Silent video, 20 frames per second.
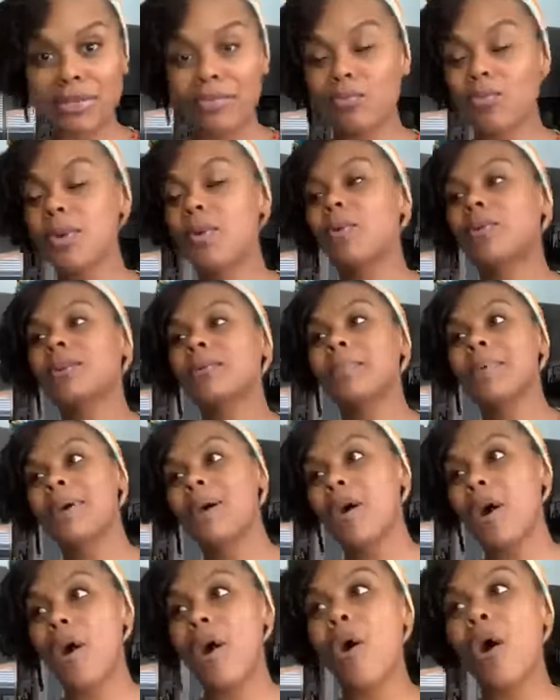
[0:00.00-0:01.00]
if we were to
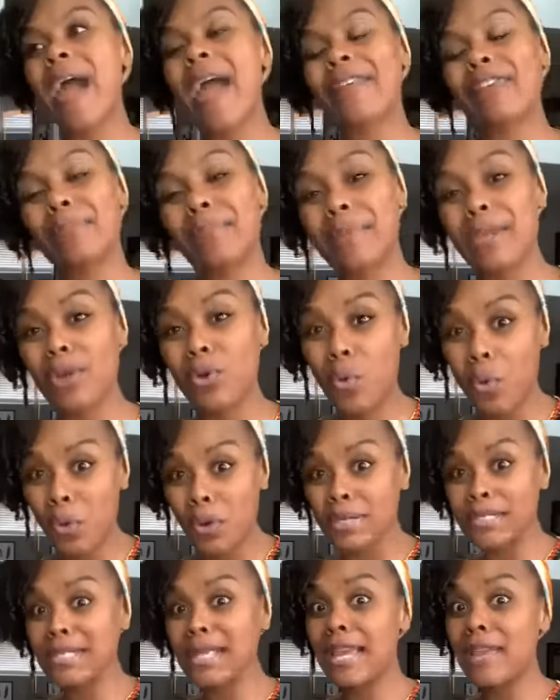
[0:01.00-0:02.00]
all have to be
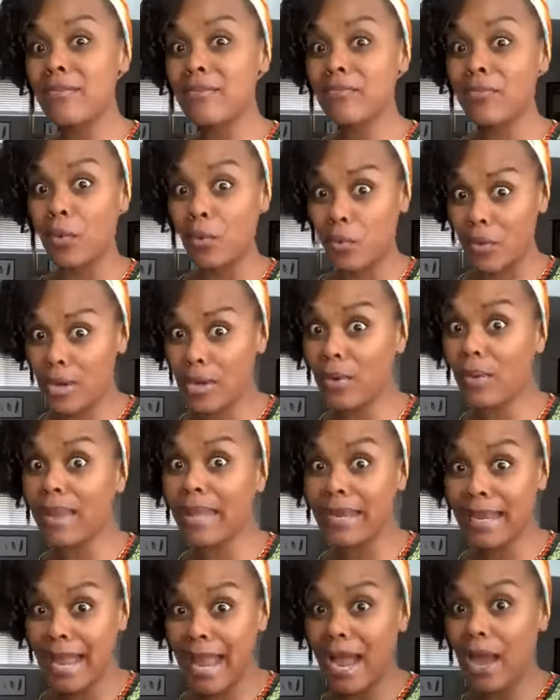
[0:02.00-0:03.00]
quarantined for real
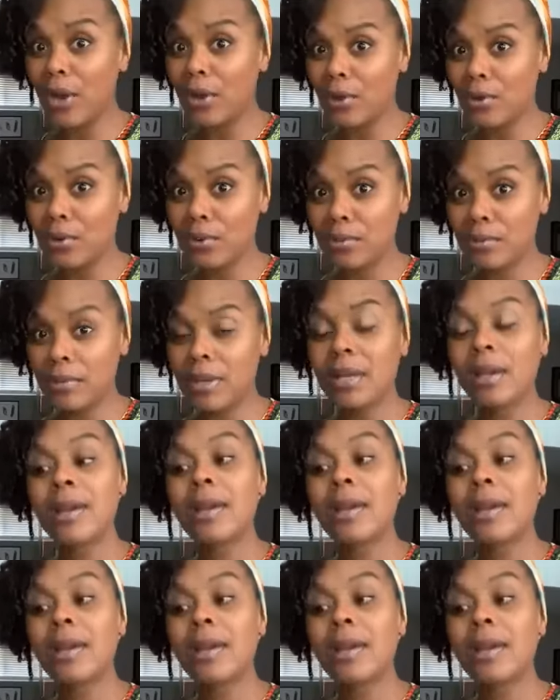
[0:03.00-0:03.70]
in our home,